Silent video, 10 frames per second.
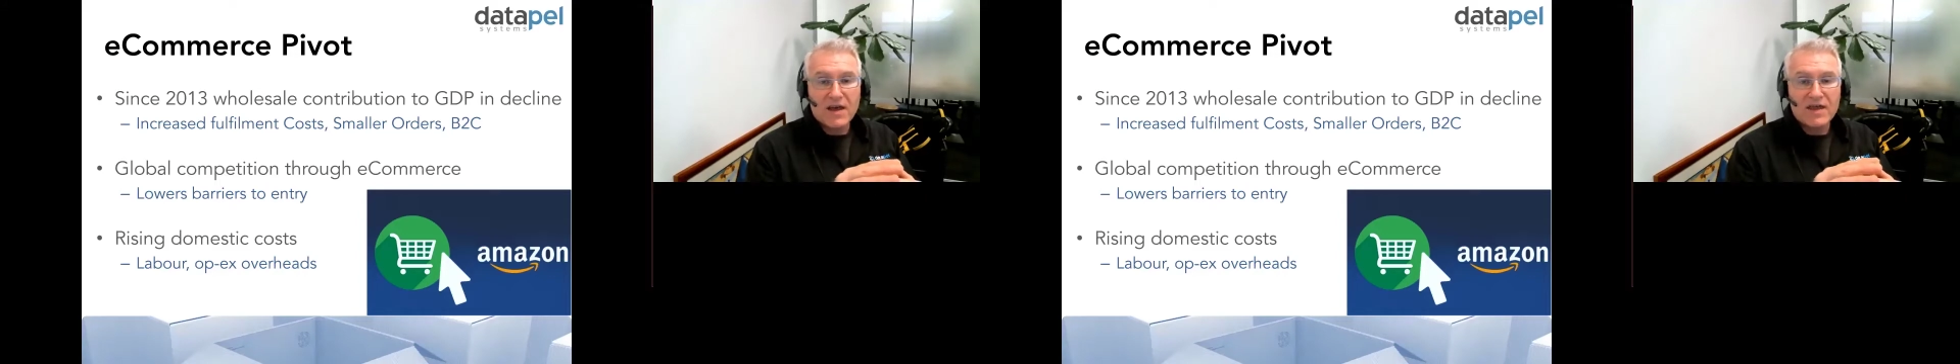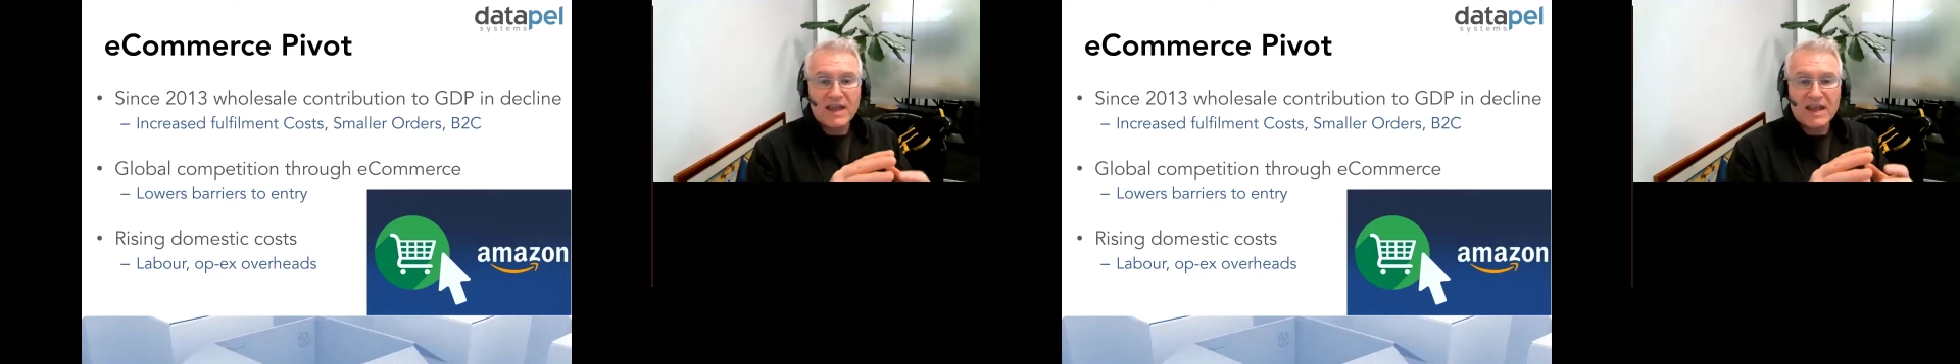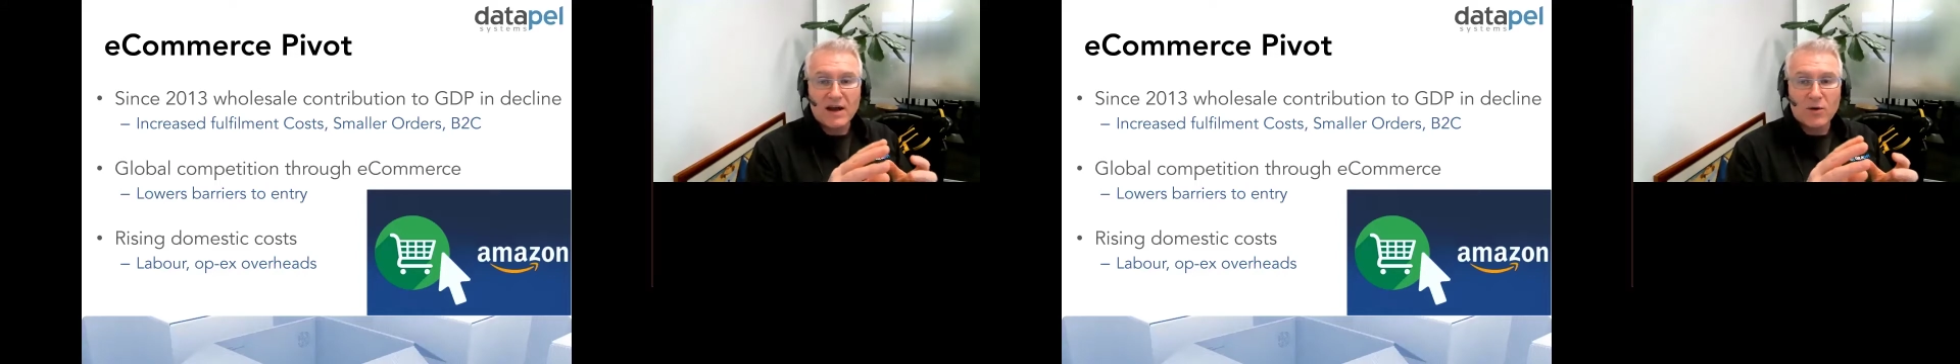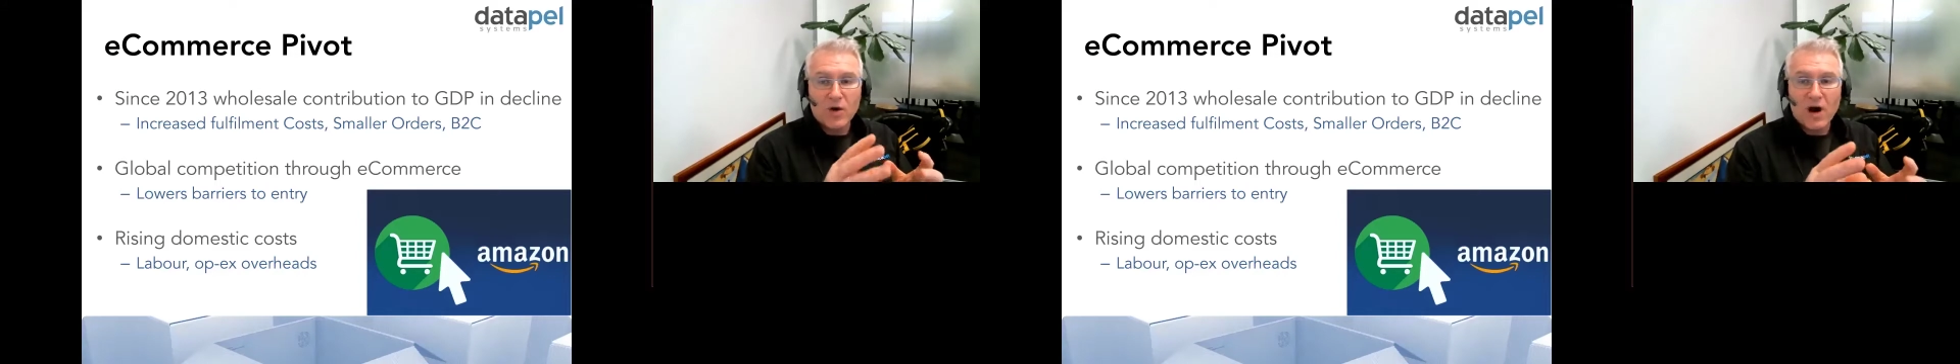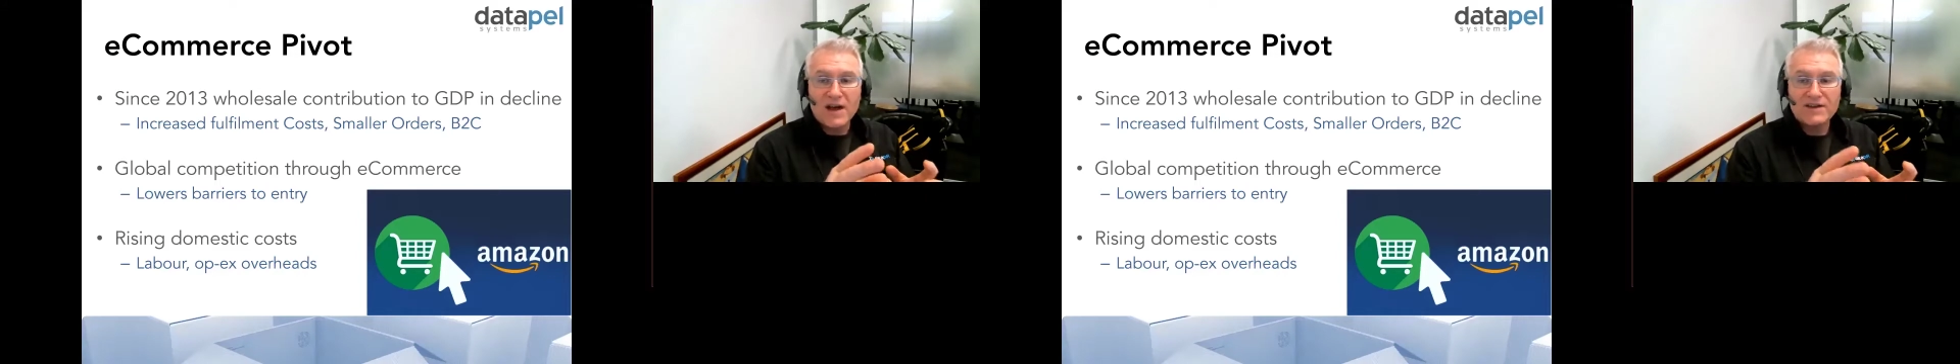the
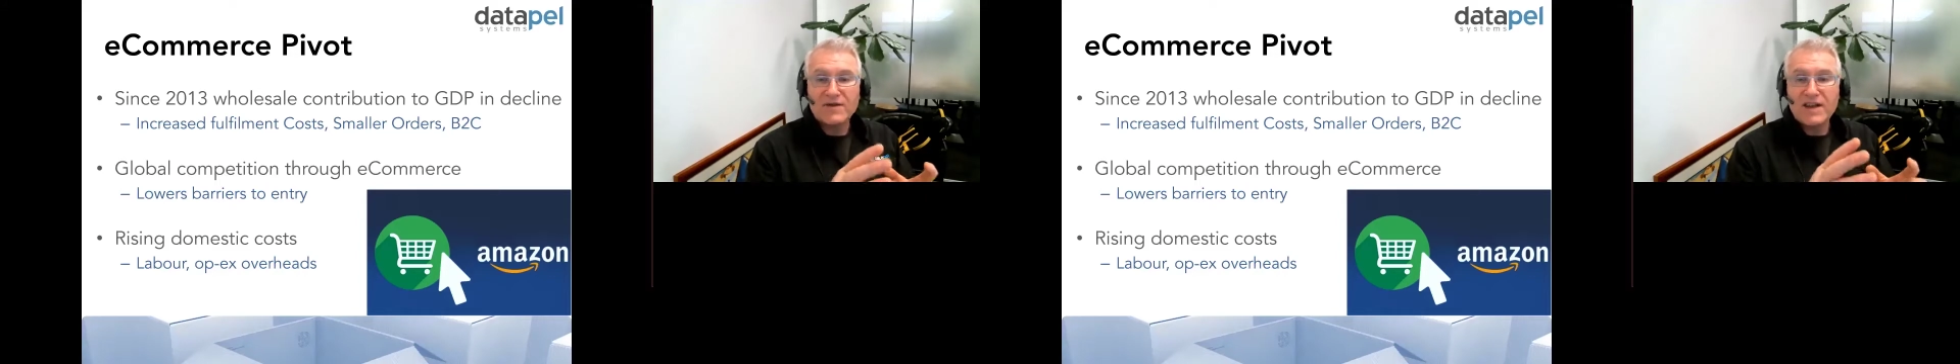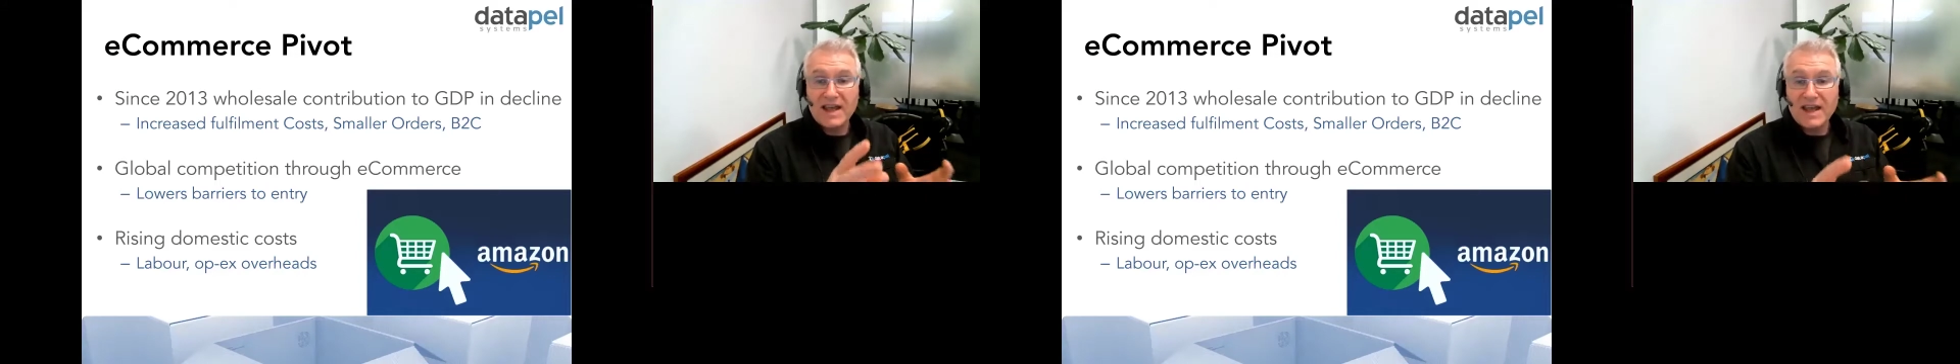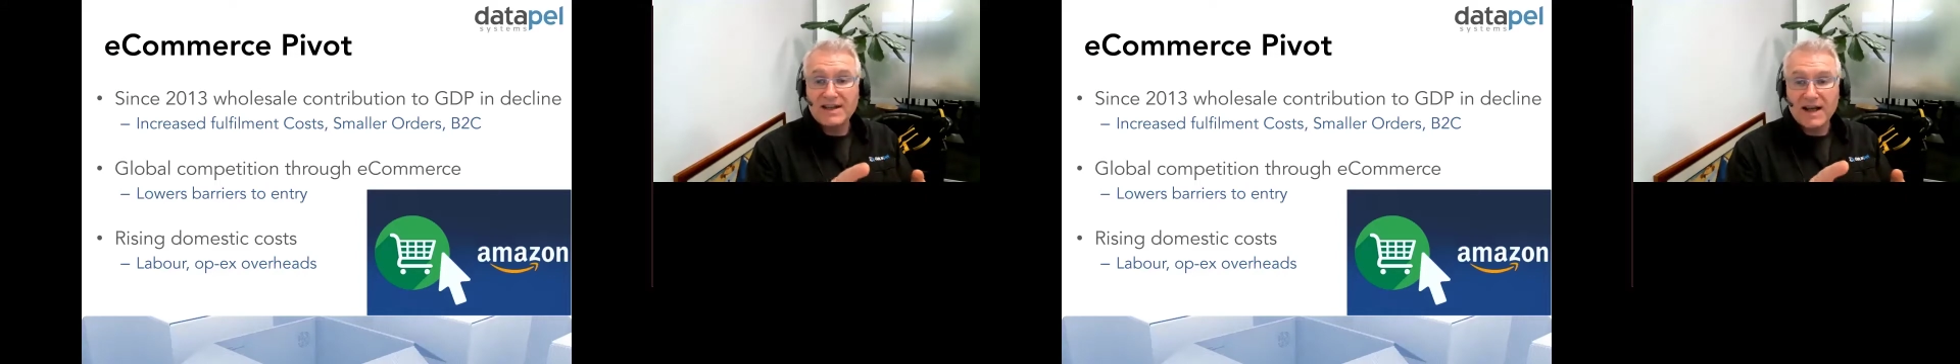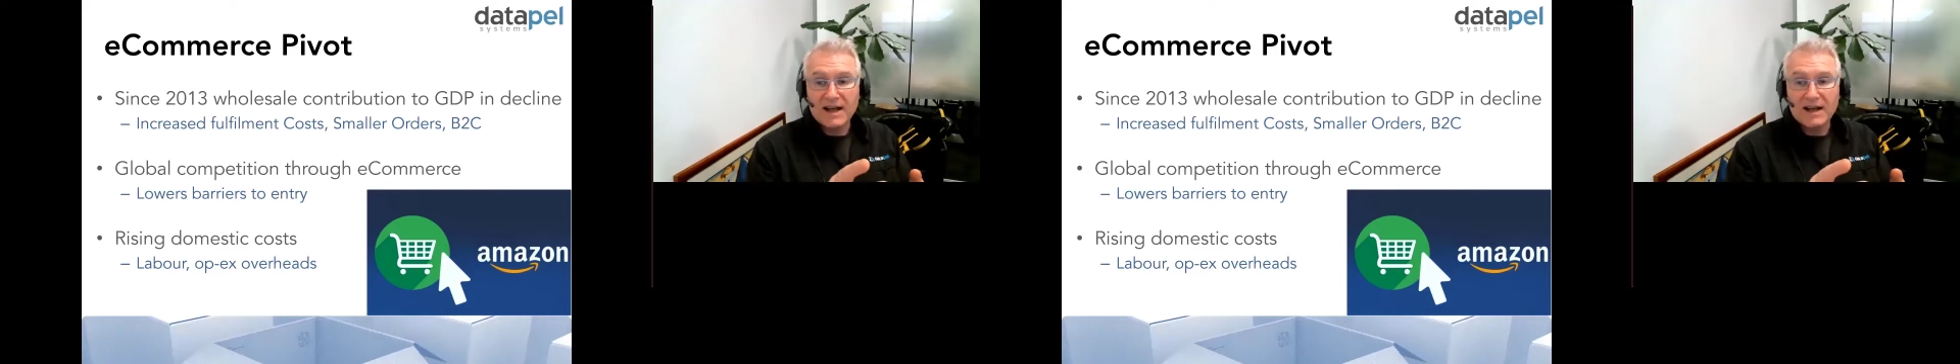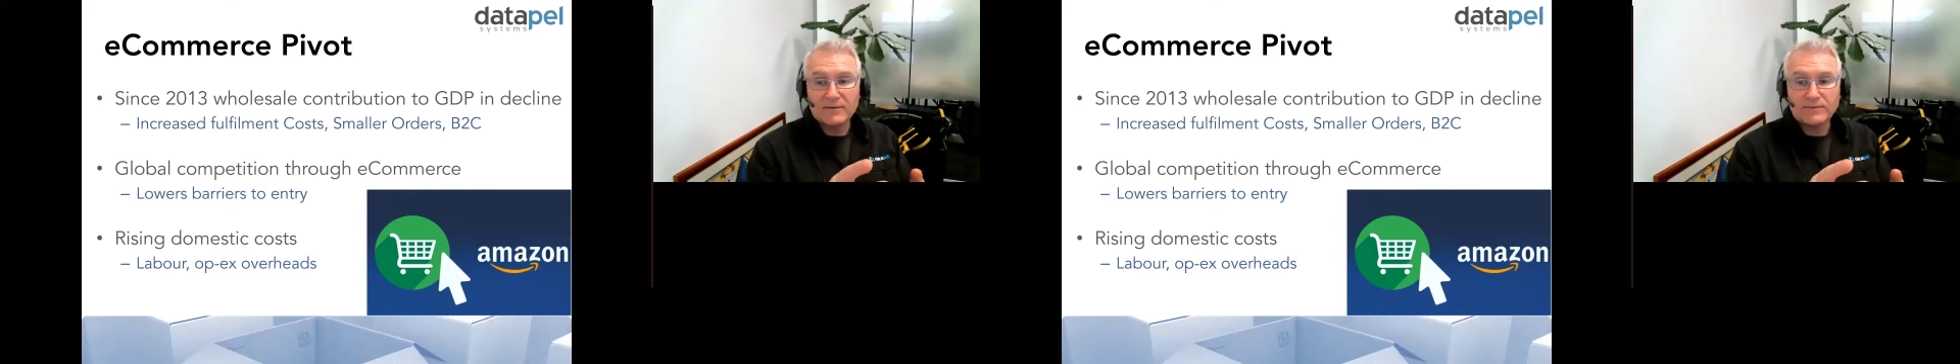rise of the
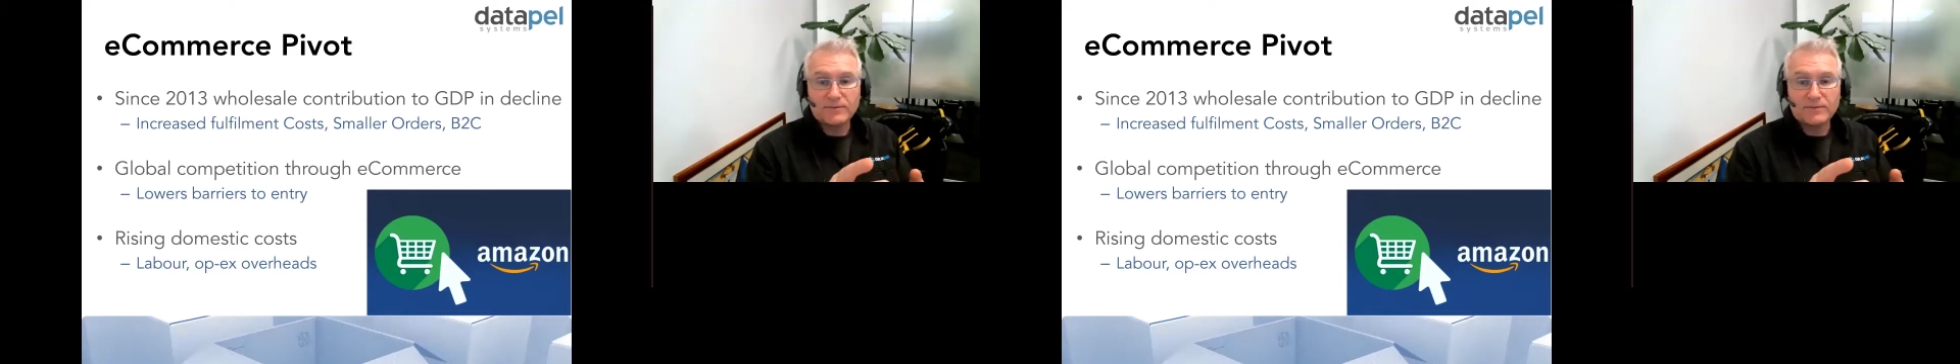e-tailer.